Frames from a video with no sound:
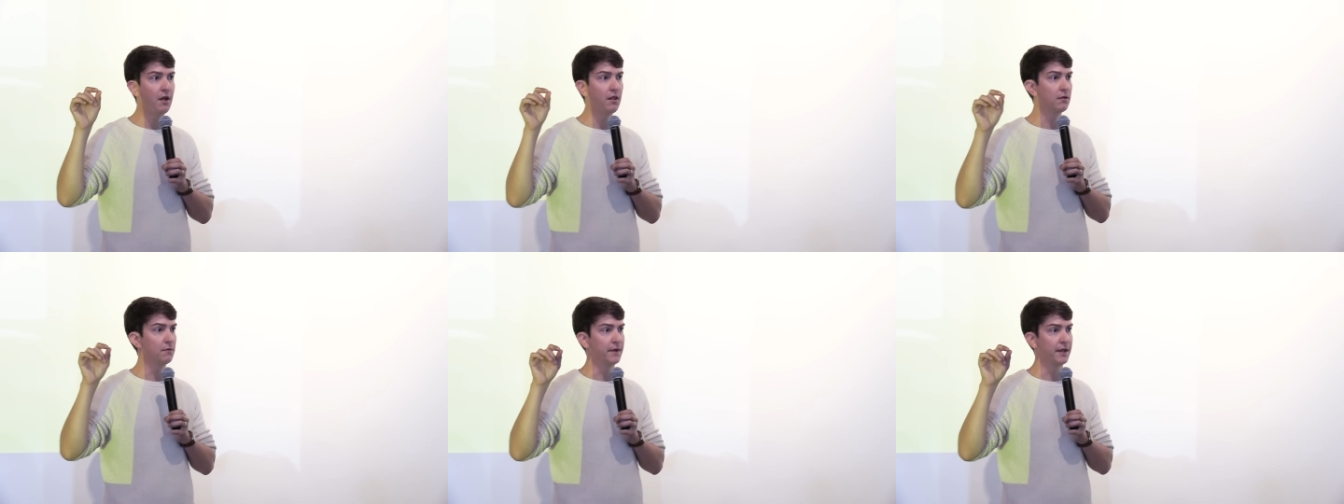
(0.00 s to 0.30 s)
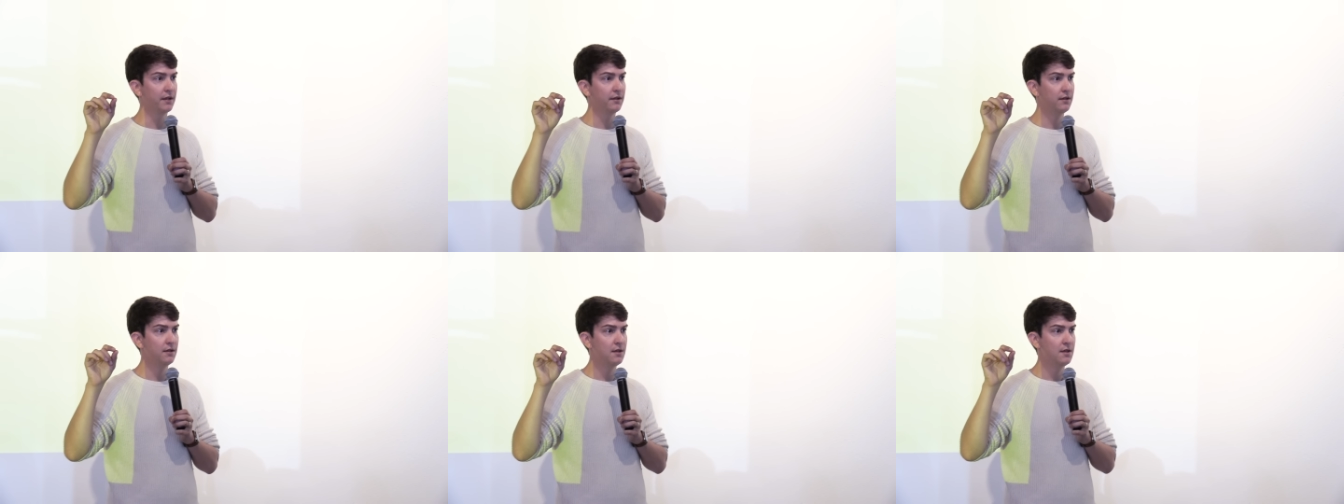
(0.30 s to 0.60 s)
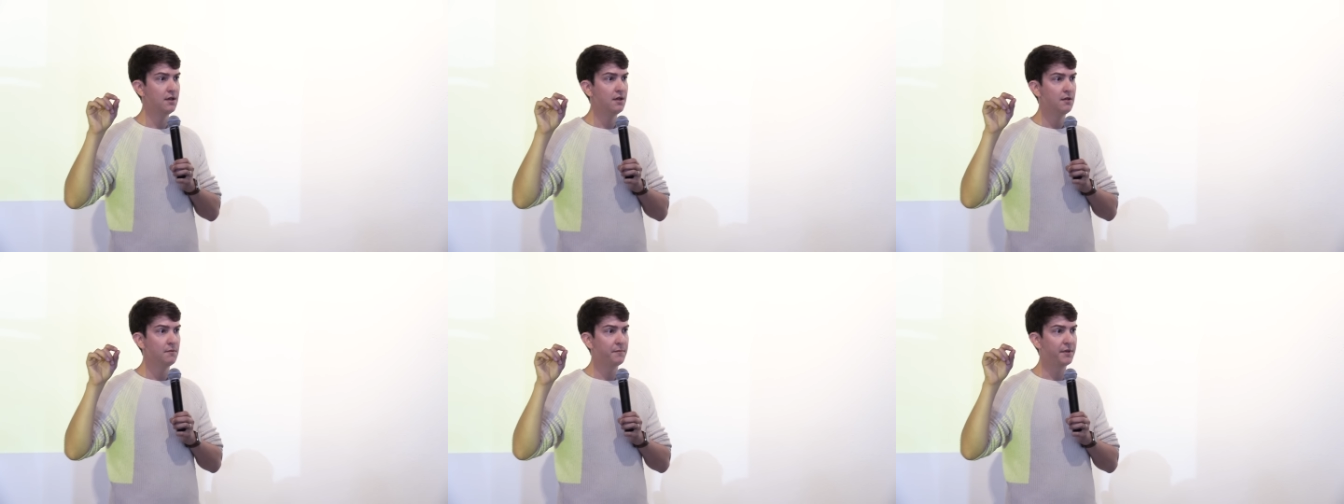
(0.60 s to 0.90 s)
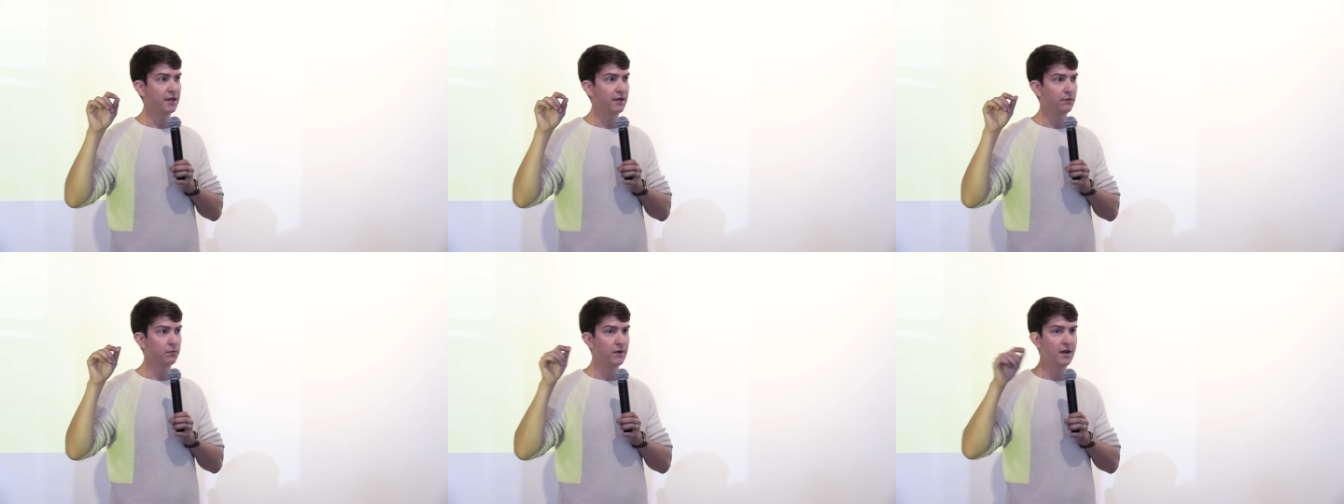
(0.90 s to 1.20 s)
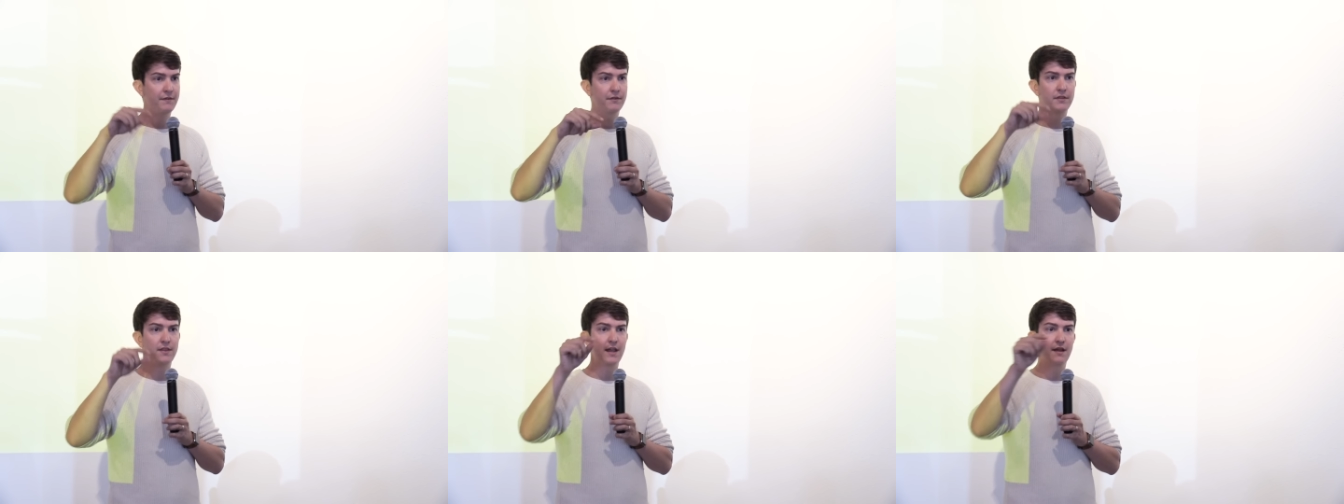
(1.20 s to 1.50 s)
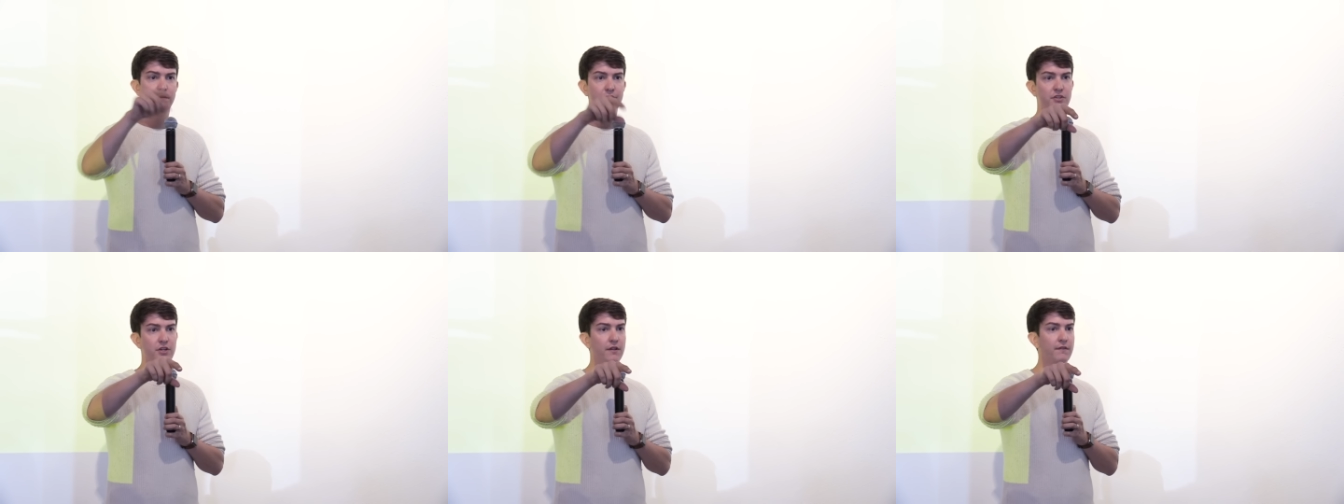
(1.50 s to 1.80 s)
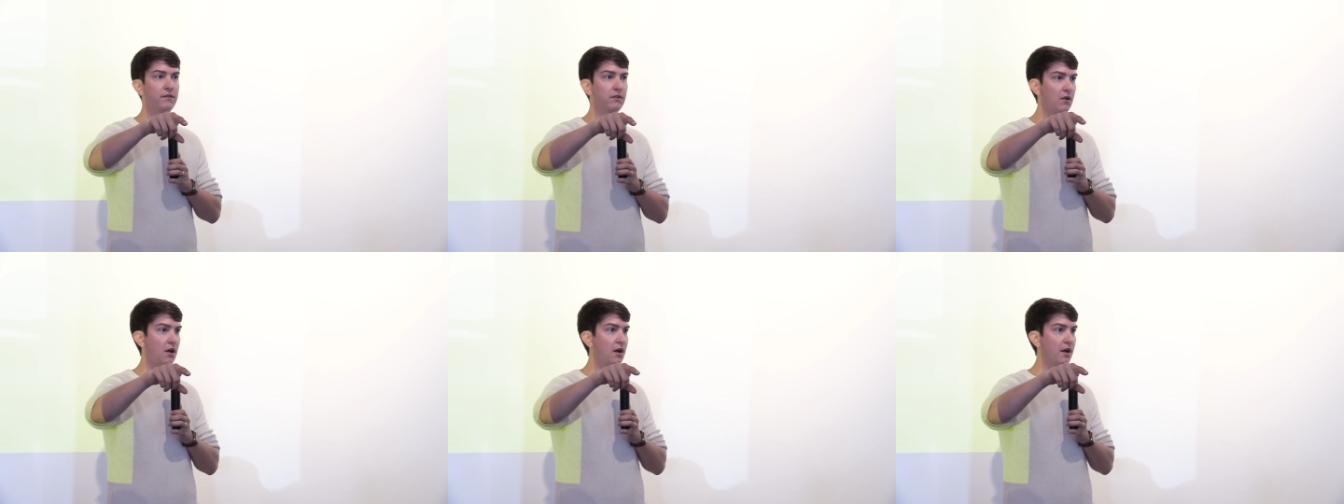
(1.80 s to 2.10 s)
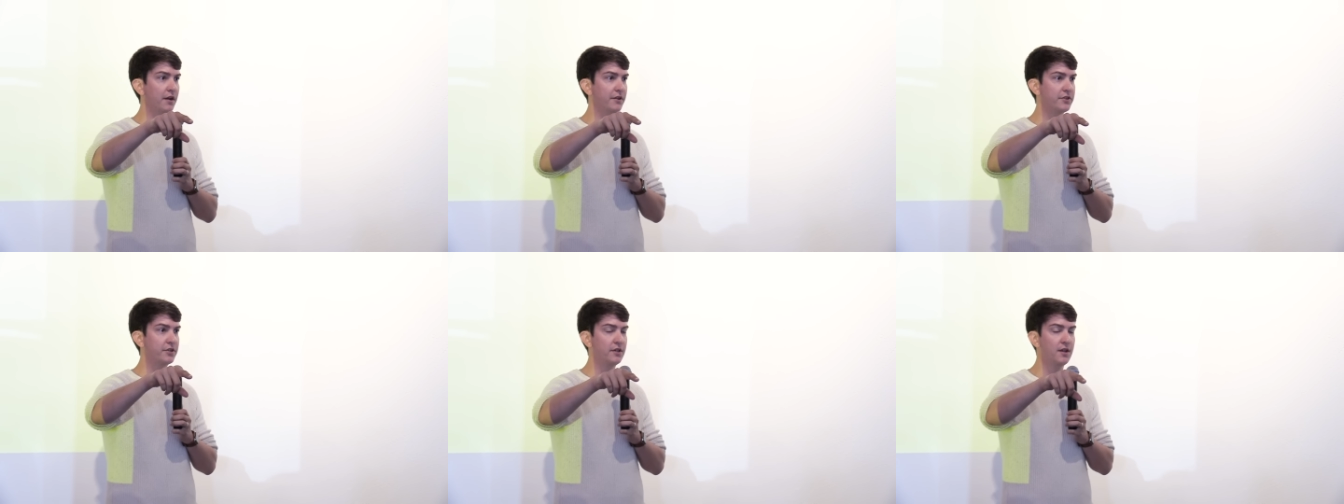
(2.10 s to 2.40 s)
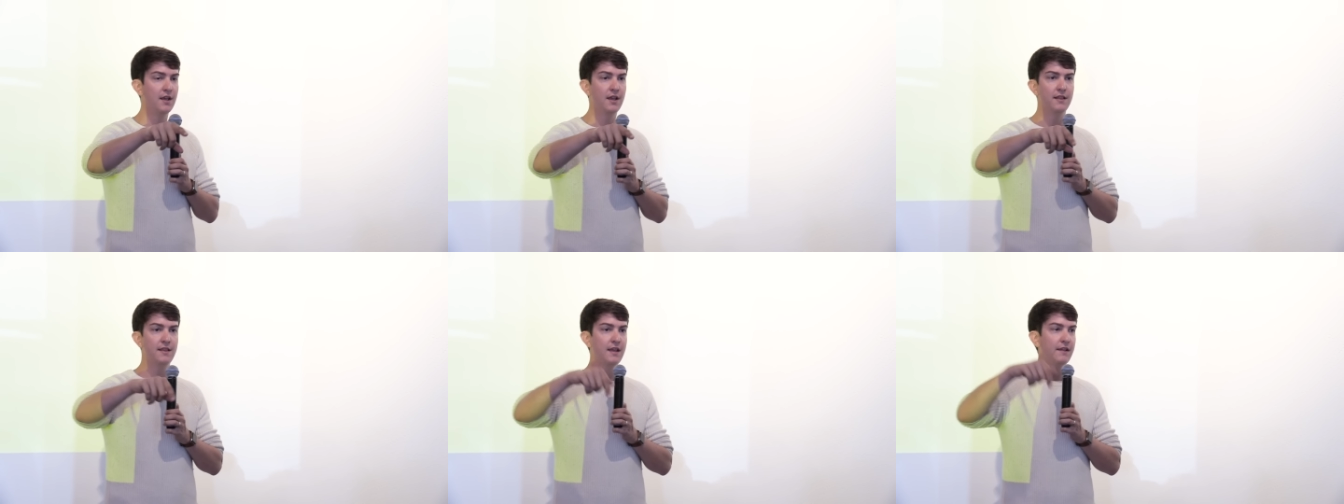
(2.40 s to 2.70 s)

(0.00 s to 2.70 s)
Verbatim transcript: following, because whatever they've just launched,